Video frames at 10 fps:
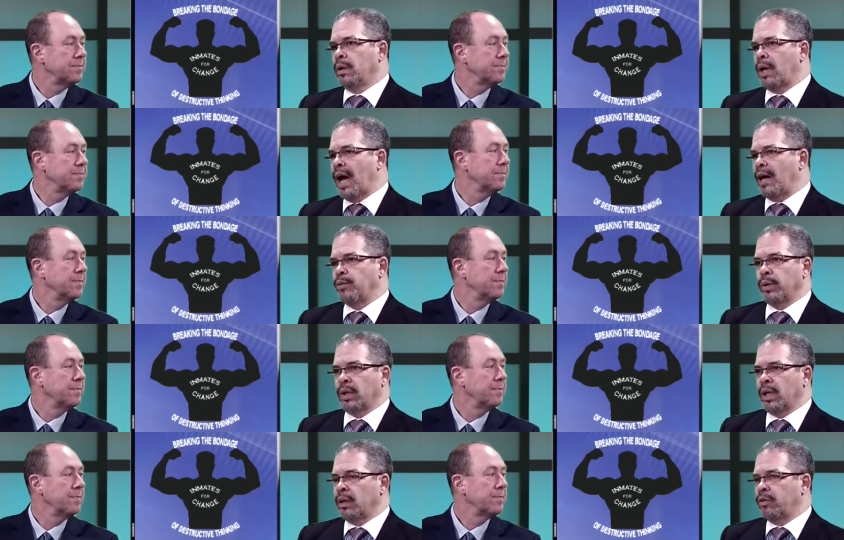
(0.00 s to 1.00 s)
Speaker 1: guys
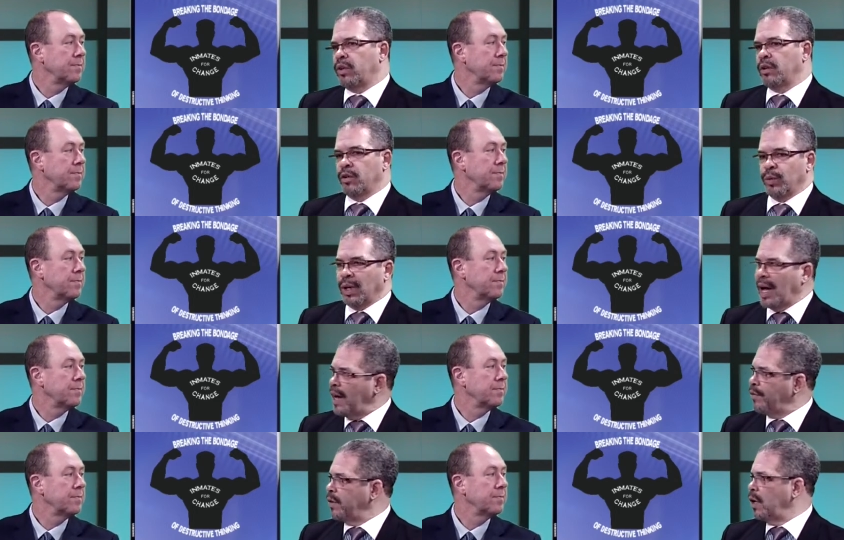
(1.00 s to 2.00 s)
were sentenced with
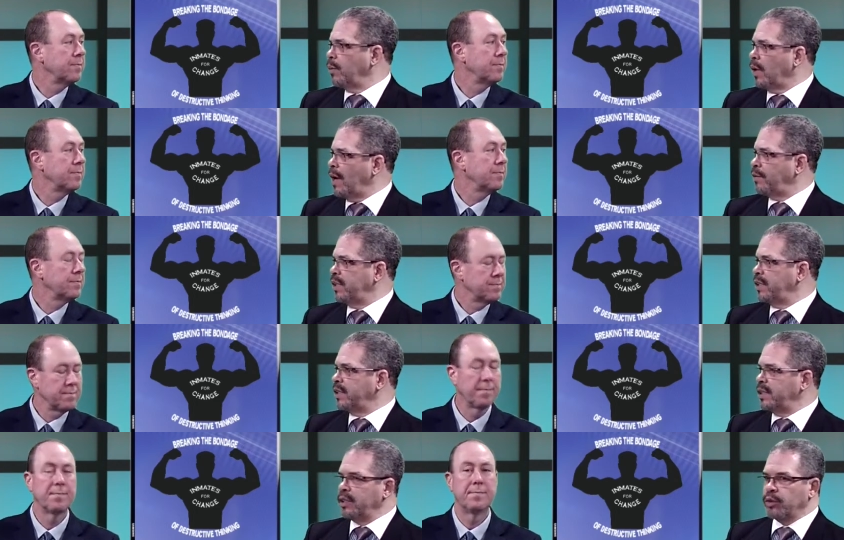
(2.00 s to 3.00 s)
life and double life
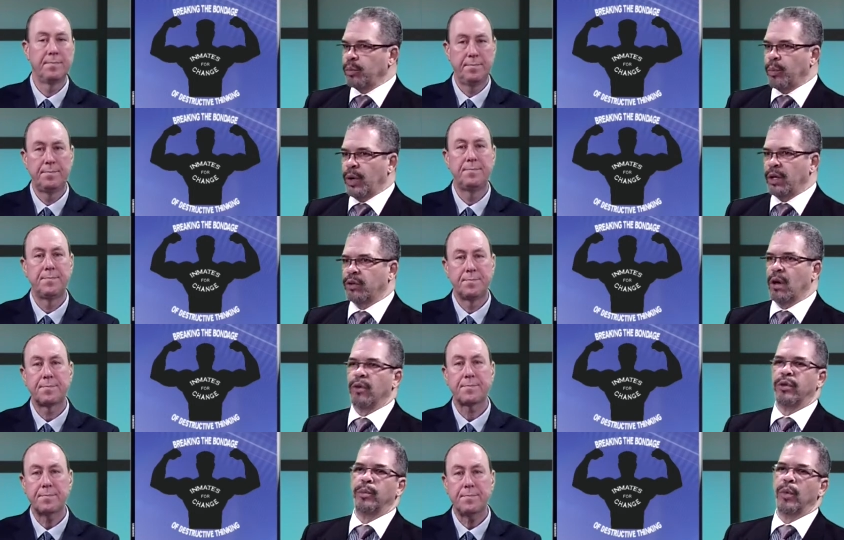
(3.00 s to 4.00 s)
sentences, mm -hmm. but it's
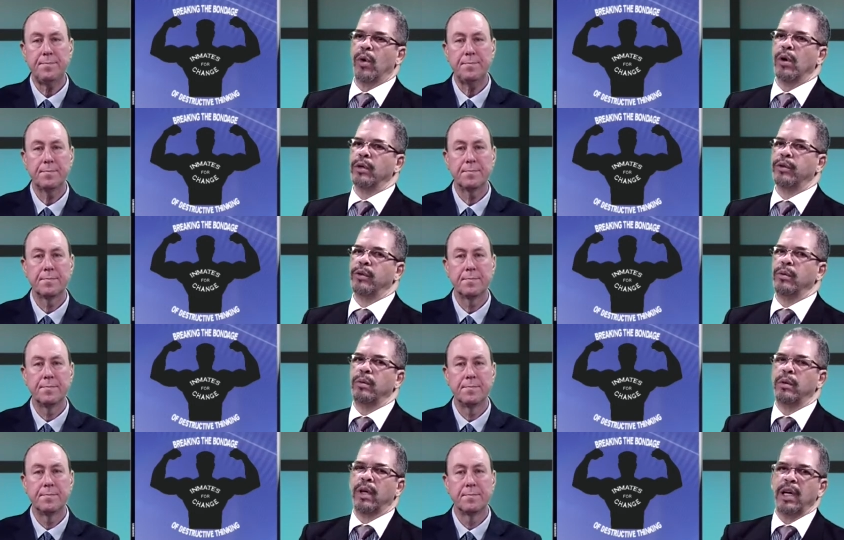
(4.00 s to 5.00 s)
costing more to
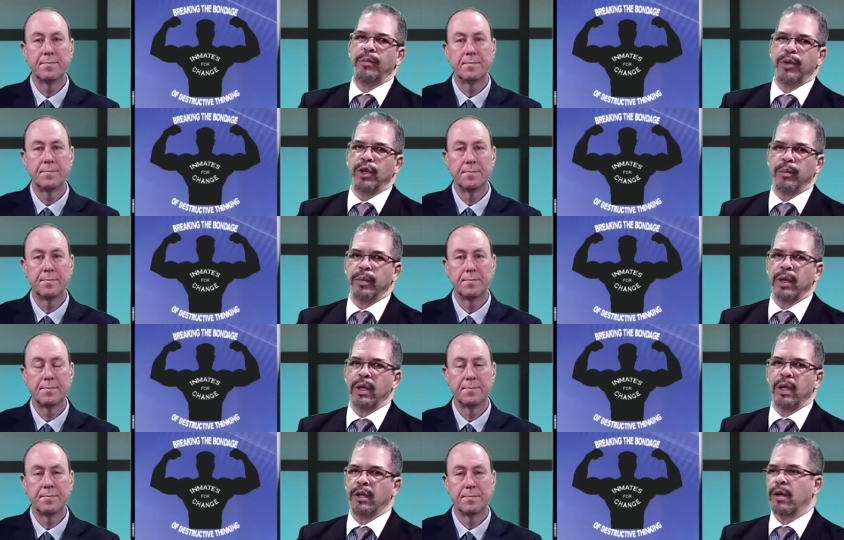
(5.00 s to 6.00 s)
keep them
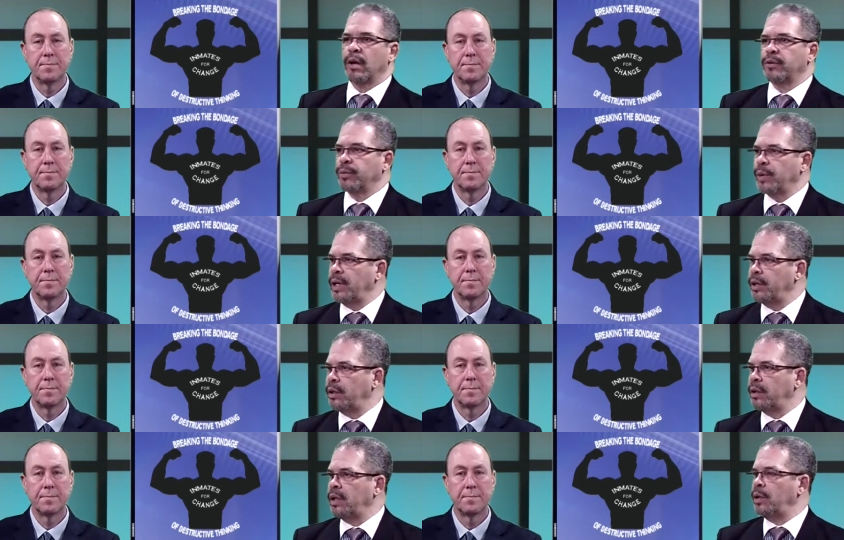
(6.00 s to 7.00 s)
incarcerated
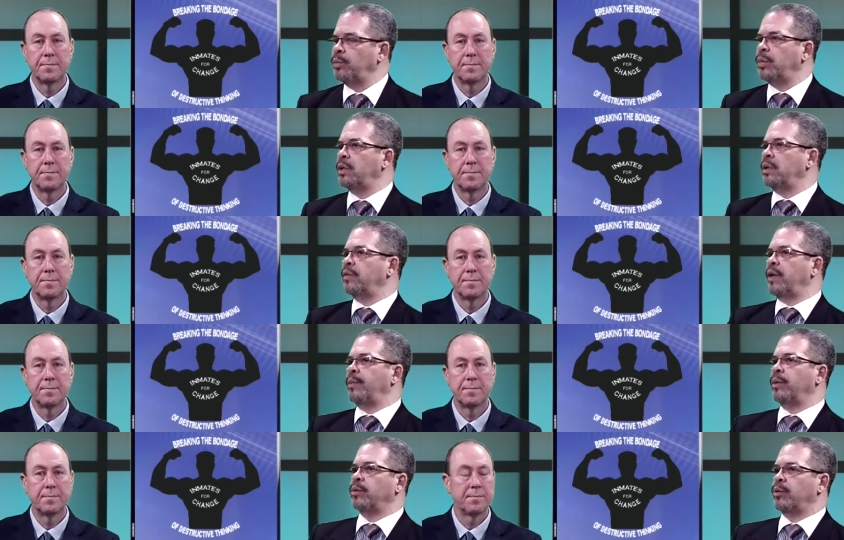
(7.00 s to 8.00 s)
than it would if they
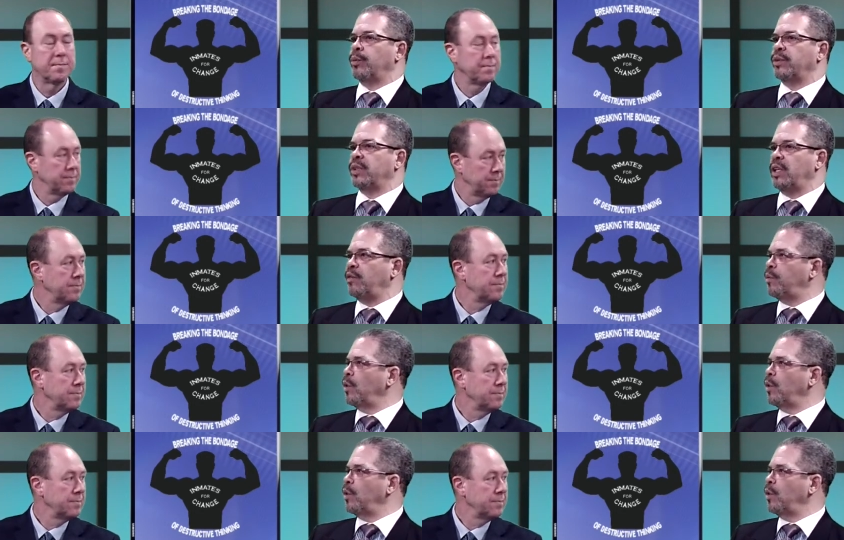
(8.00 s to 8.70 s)
were to receive